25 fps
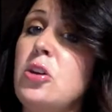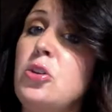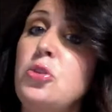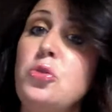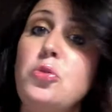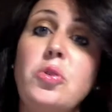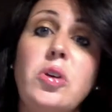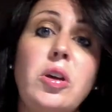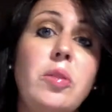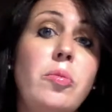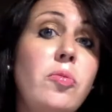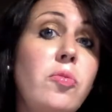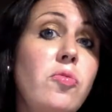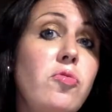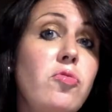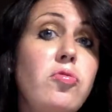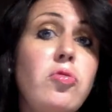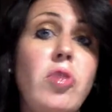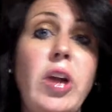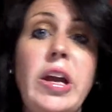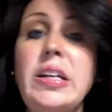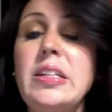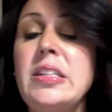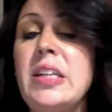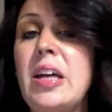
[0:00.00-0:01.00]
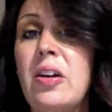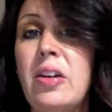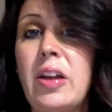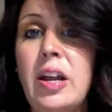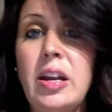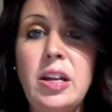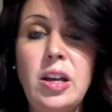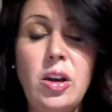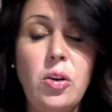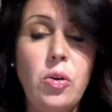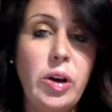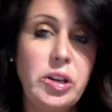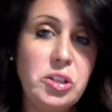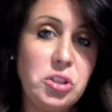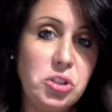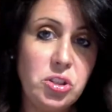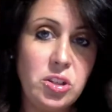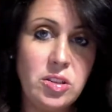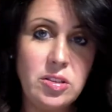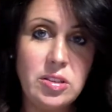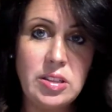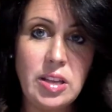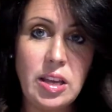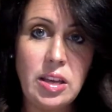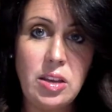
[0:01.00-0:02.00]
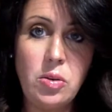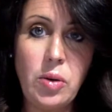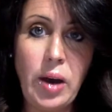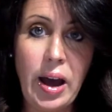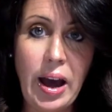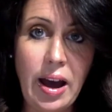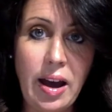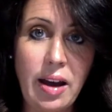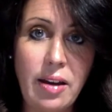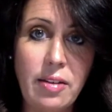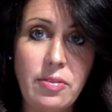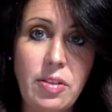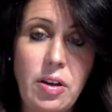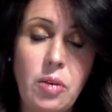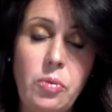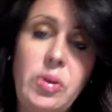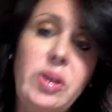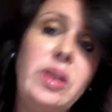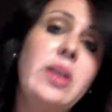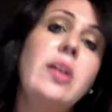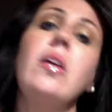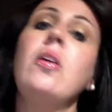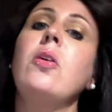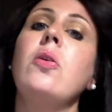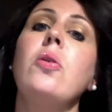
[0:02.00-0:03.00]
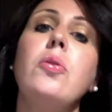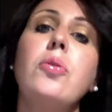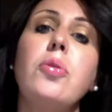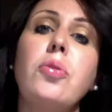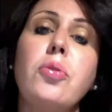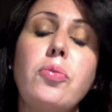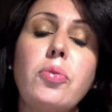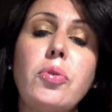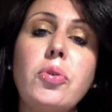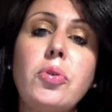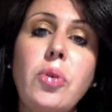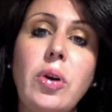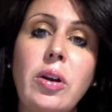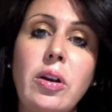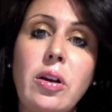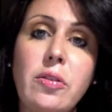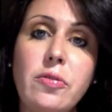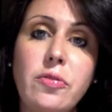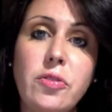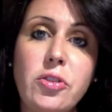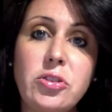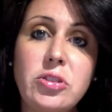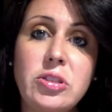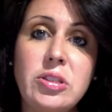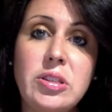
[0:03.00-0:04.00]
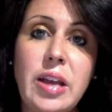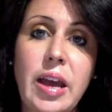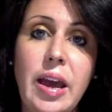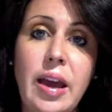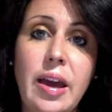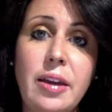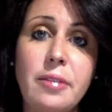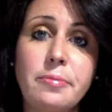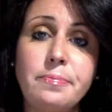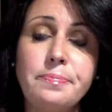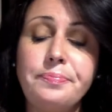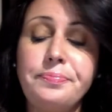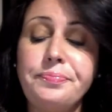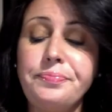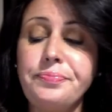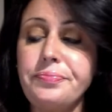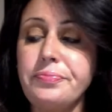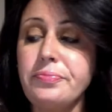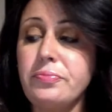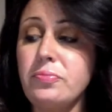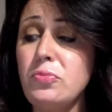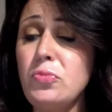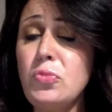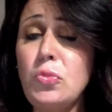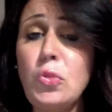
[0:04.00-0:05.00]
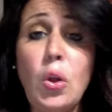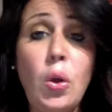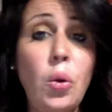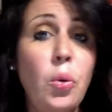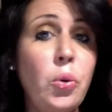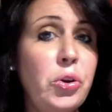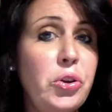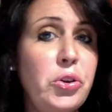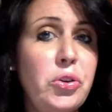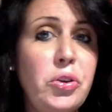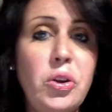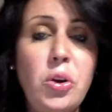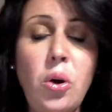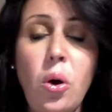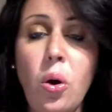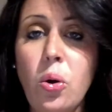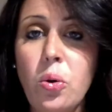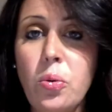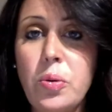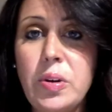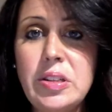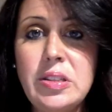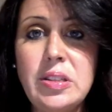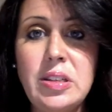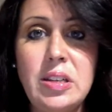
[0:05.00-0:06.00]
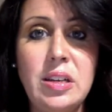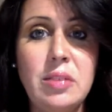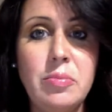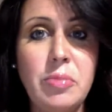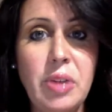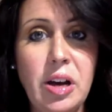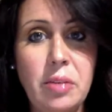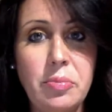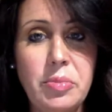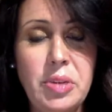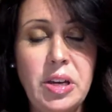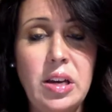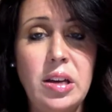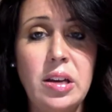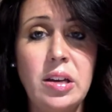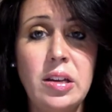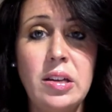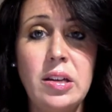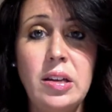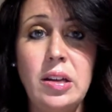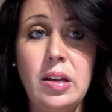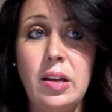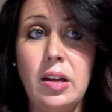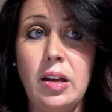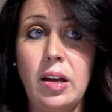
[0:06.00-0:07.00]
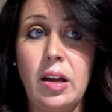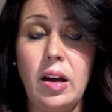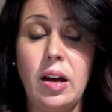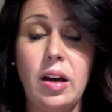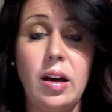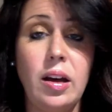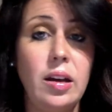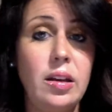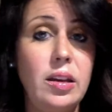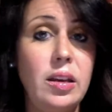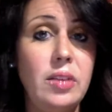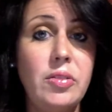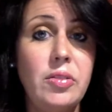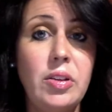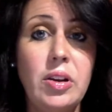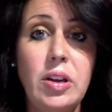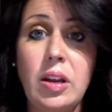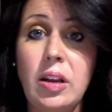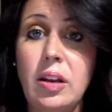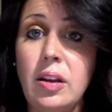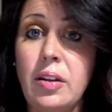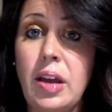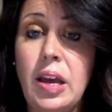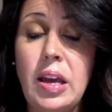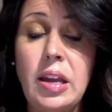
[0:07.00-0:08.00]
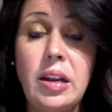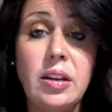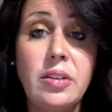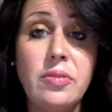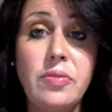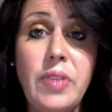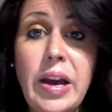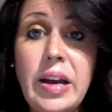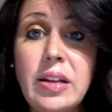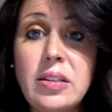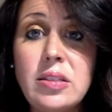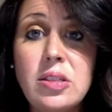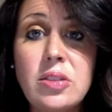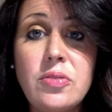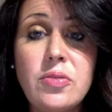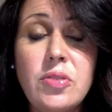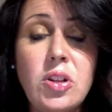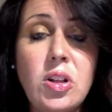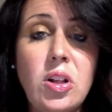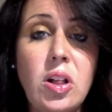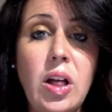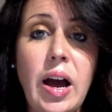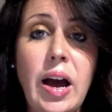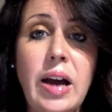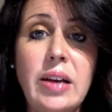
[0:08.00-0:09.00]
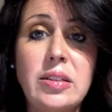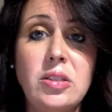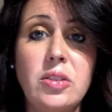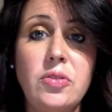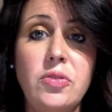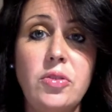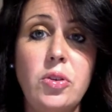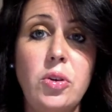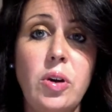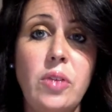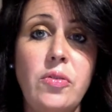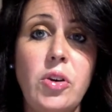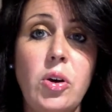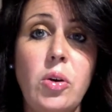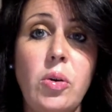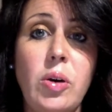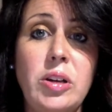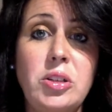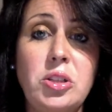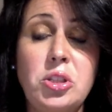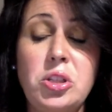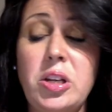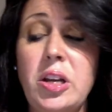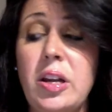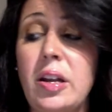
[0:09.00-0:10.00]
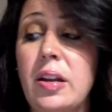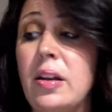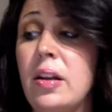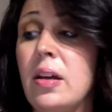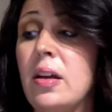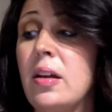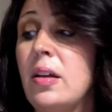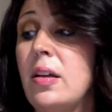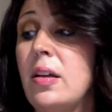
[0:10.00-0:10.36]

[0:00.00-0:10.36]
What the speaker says: You can write down any questions that you have that we can go through on our first day, or you can always email me even in advance of the class if you have a question.